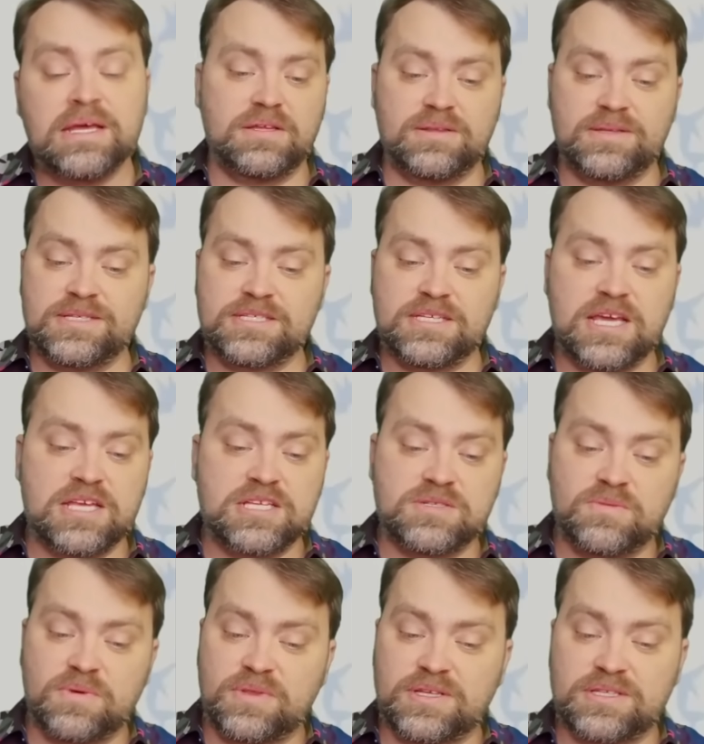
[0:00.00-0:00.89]
In this
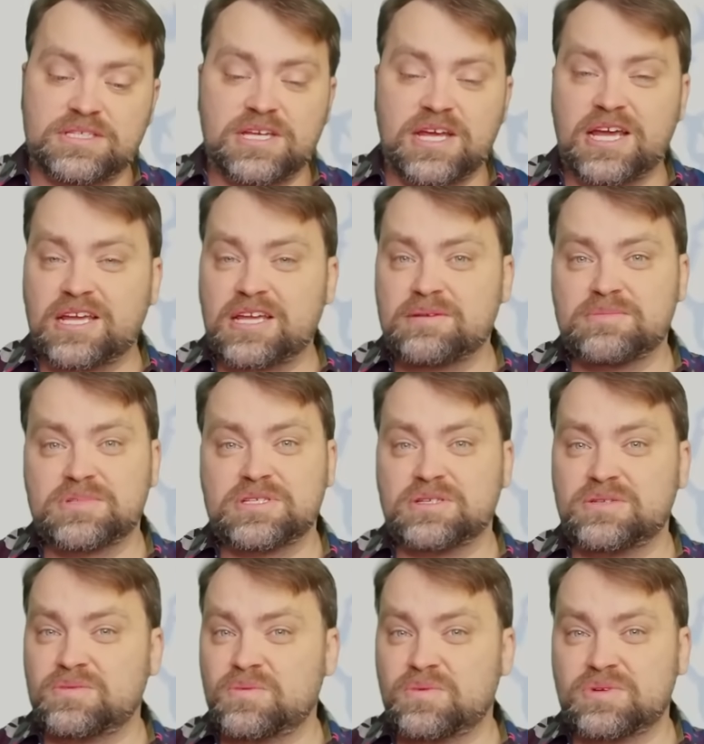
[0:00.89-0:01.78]
case, with ATACMS,
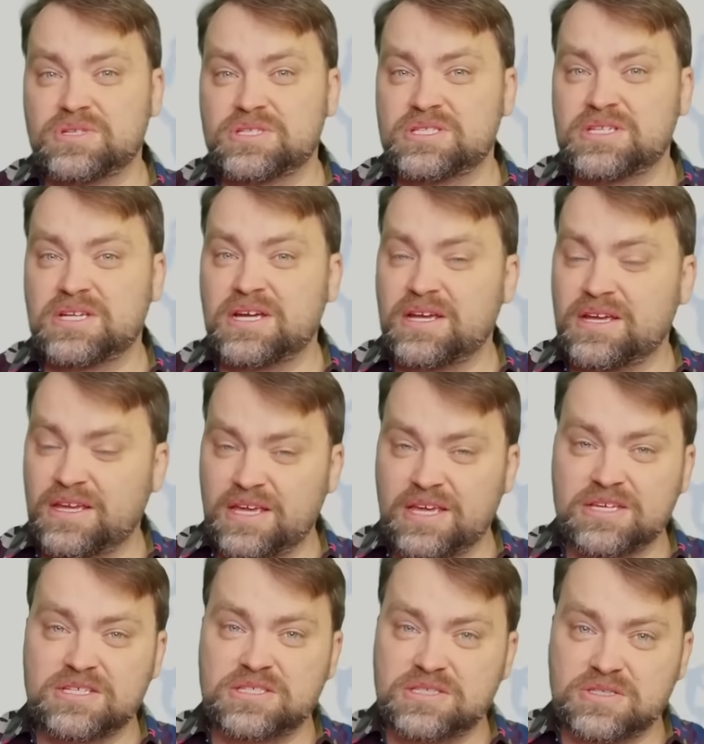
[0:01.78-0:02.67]
it was, I
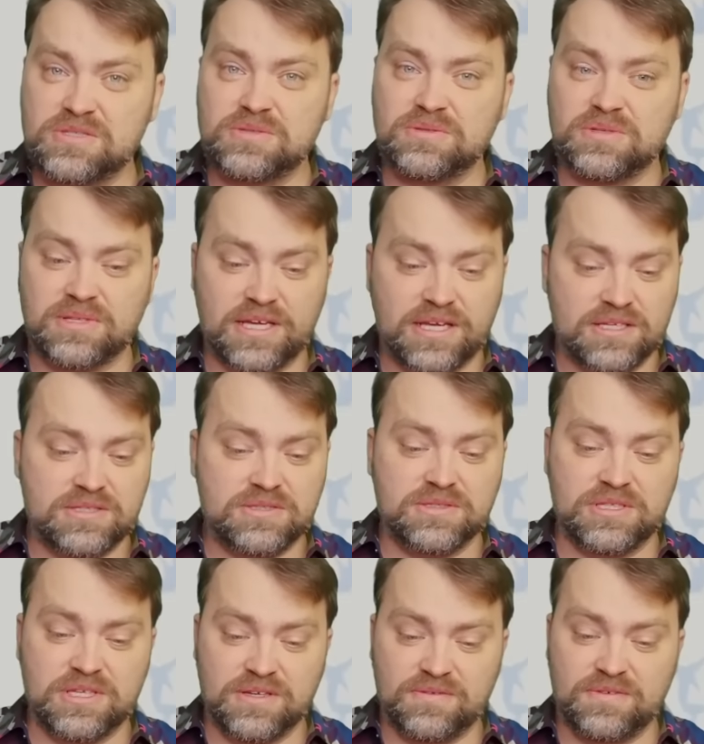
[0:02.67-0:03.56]
guess, too late
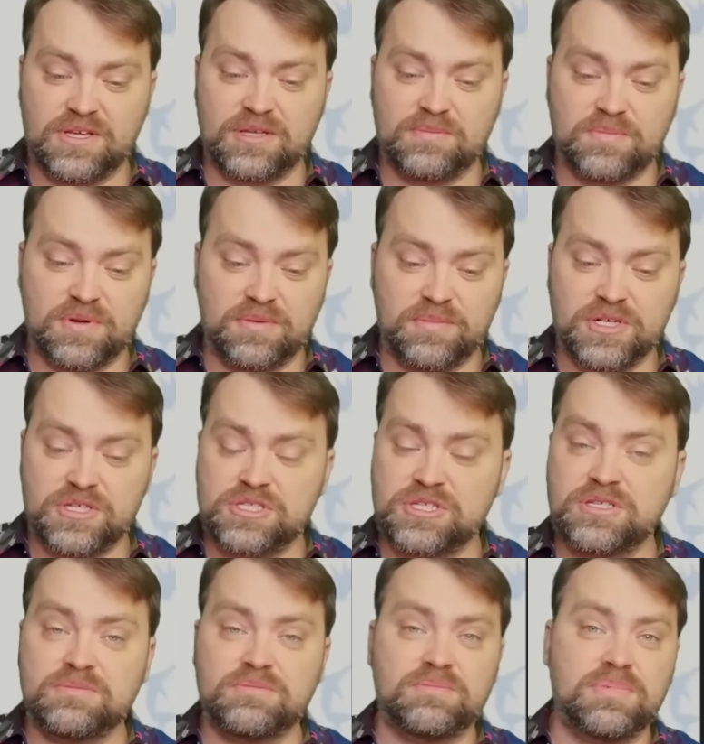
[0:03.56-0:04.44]
to give that
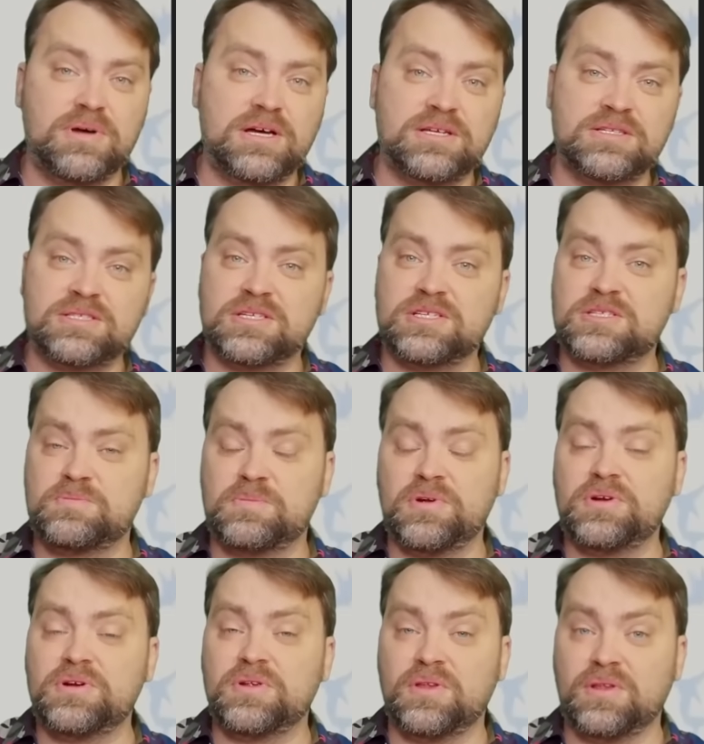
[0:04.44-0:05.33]
permission, but it's
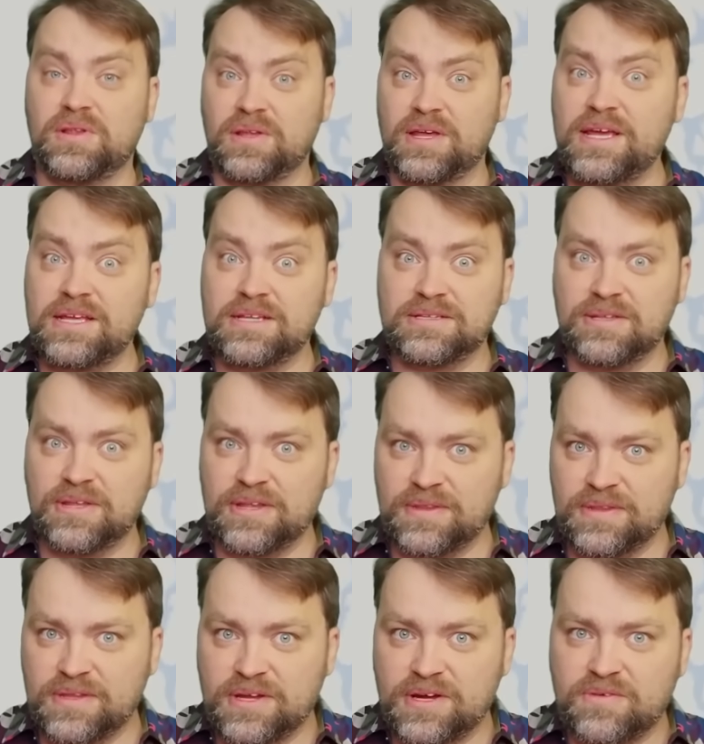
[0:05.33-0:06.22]
better late
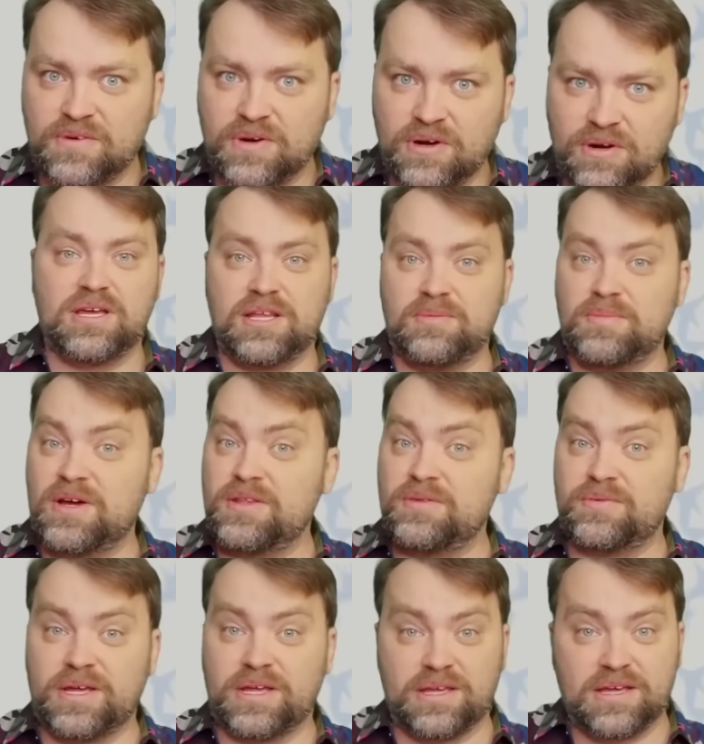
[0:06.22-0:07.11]
than never. And by
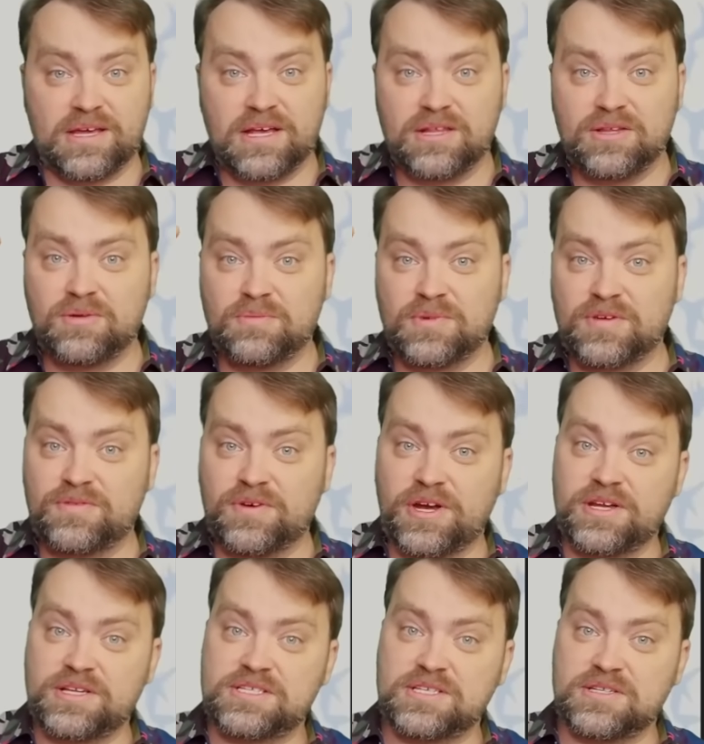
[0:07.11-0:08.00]
the way, hello my
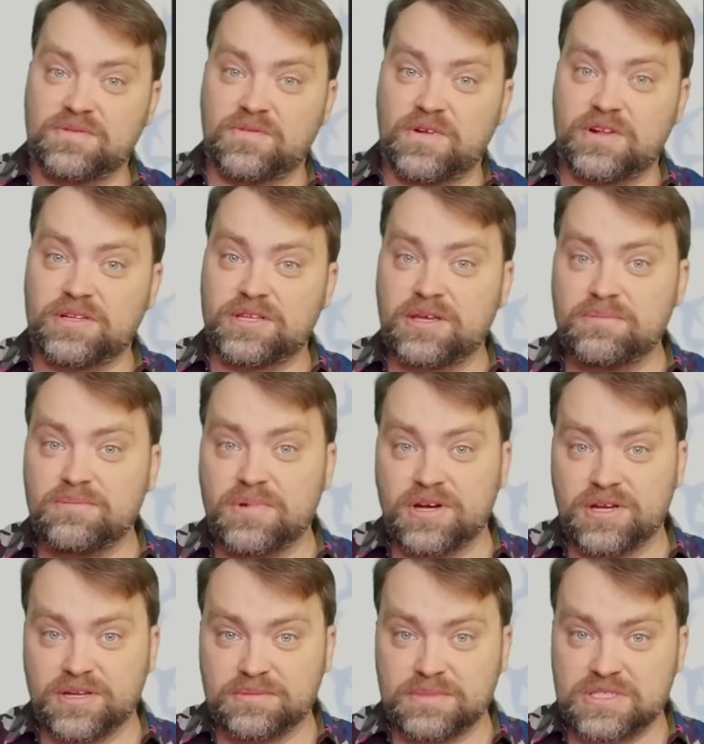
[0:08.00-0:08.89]
friends and welcome,
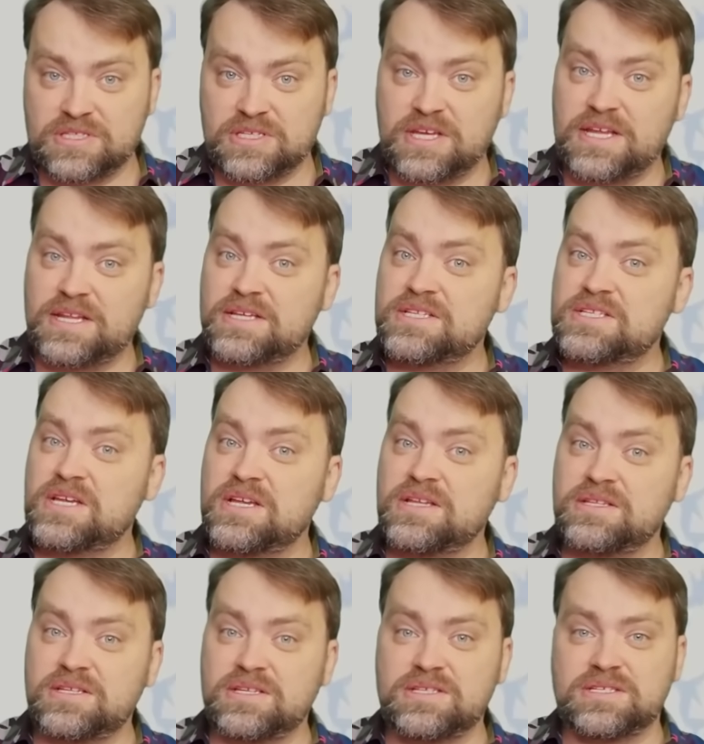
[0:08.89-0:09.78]
my name is Dennis
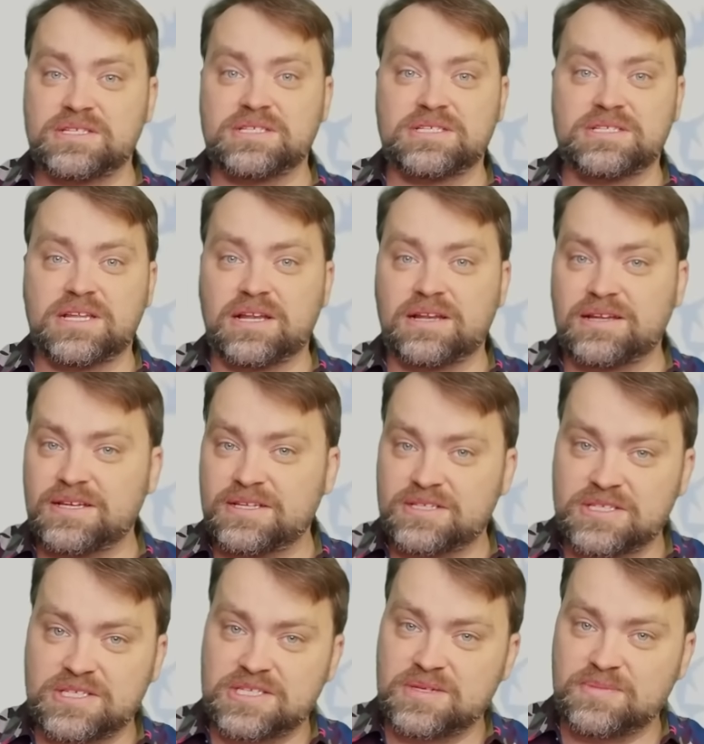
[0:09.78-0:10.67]
and this is the
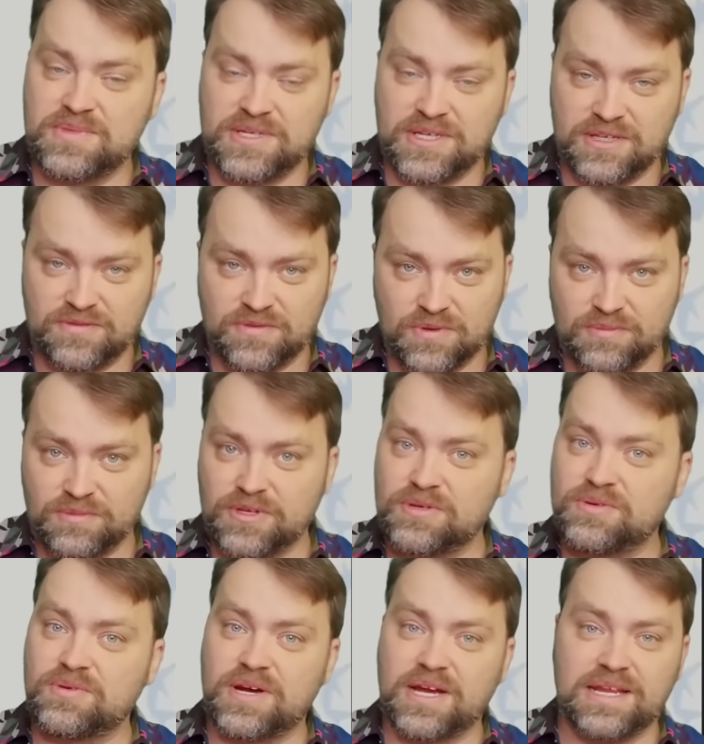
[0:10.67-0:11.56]
latest update from
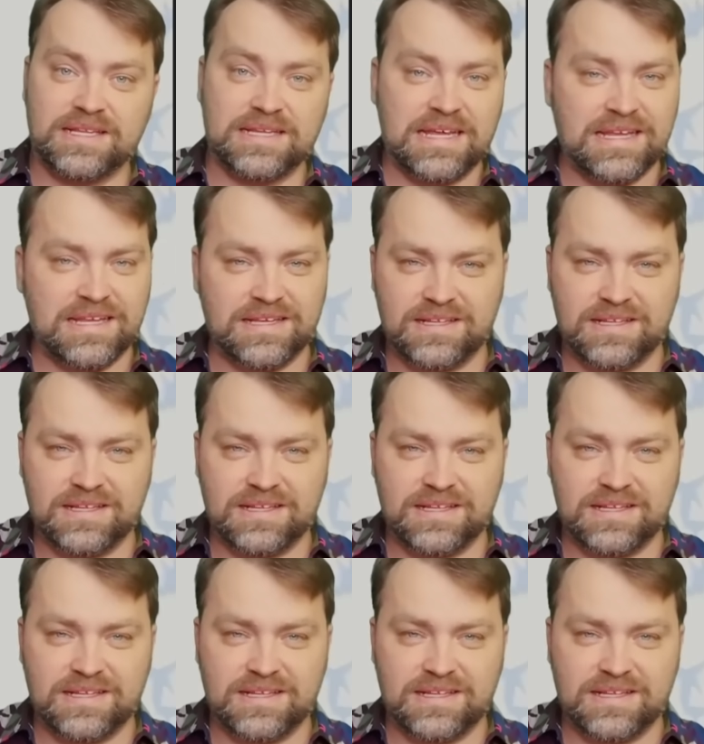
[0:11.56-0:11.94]
Ukraine.